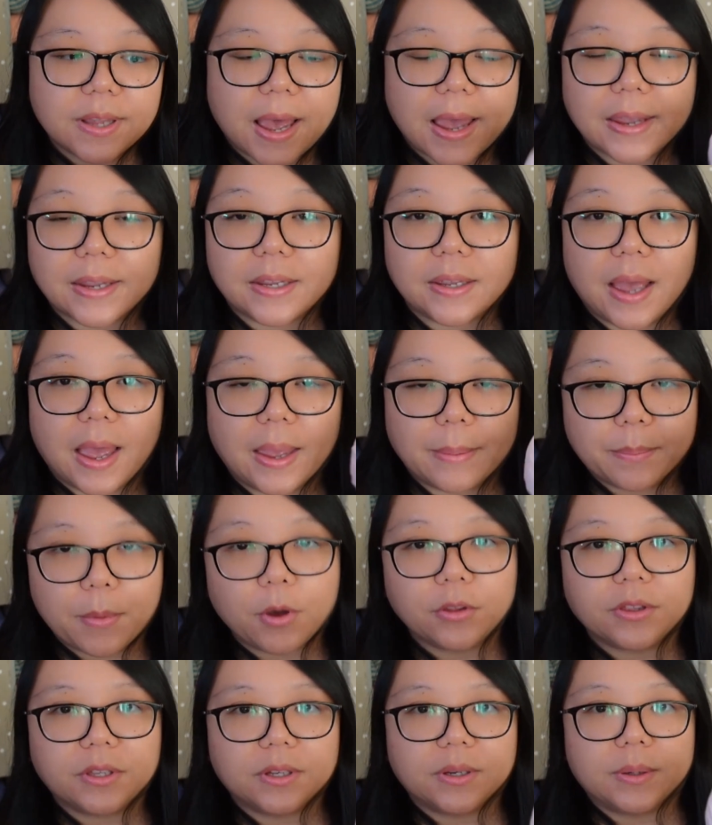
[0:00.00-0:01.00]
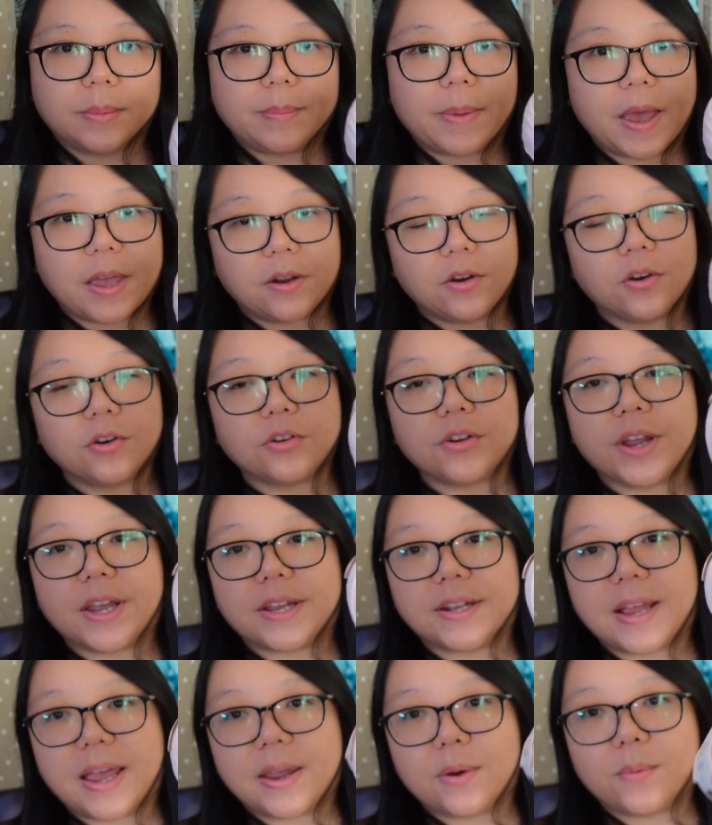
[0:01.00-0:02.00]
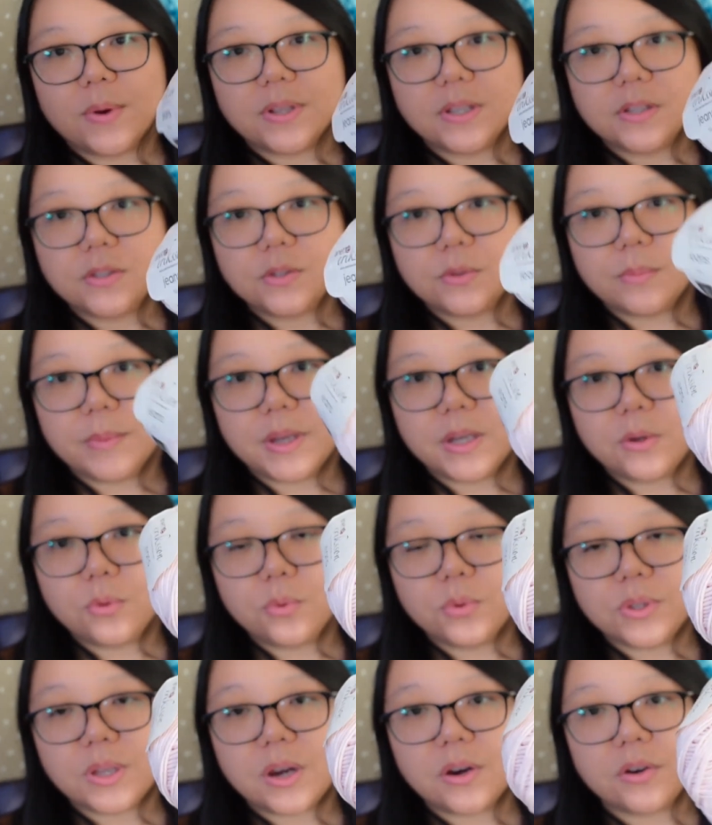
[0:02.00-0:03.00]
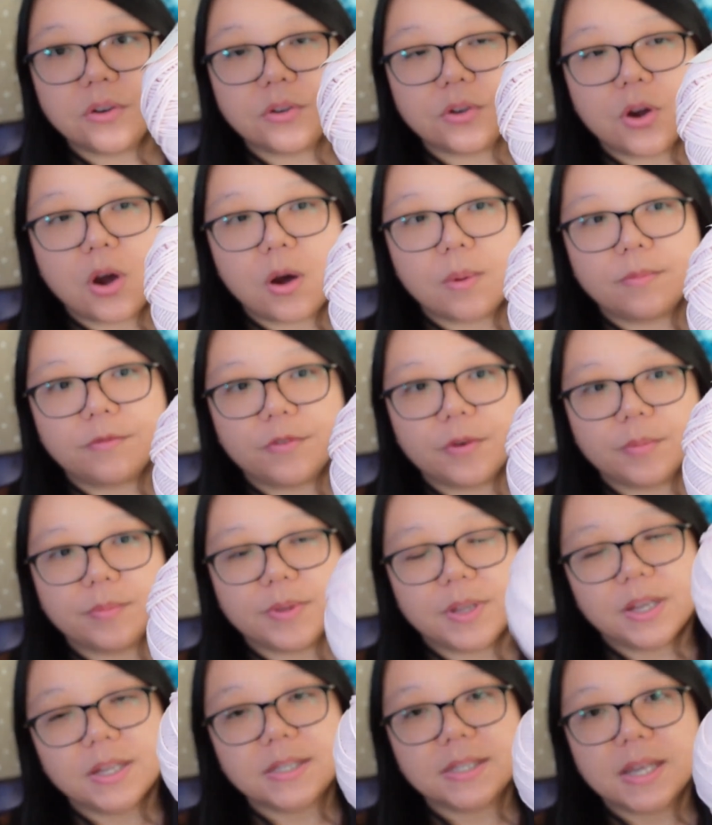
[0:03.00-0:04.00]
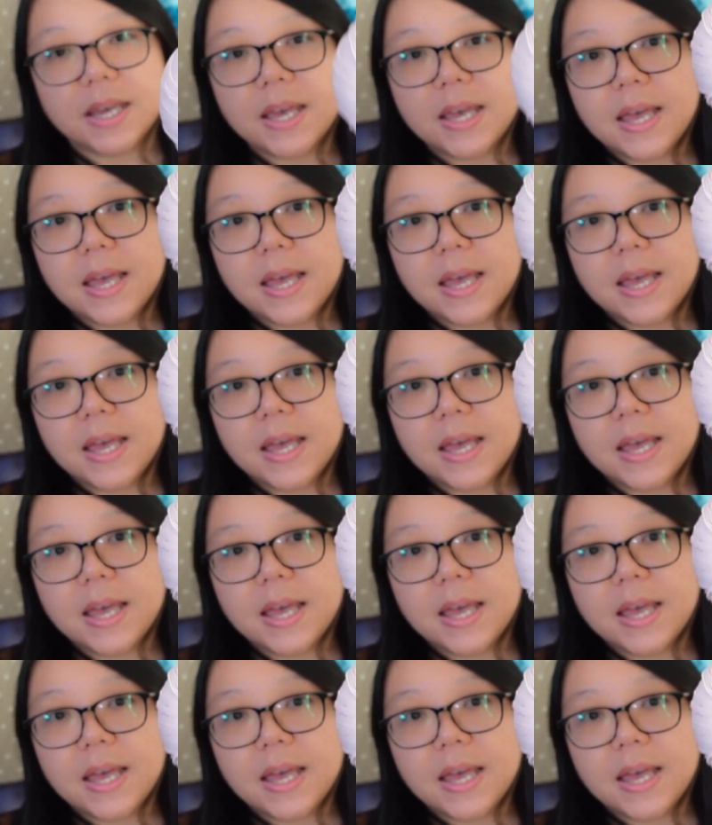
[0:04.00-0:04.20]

I bought the pattern and I wanted to make kutar top from this.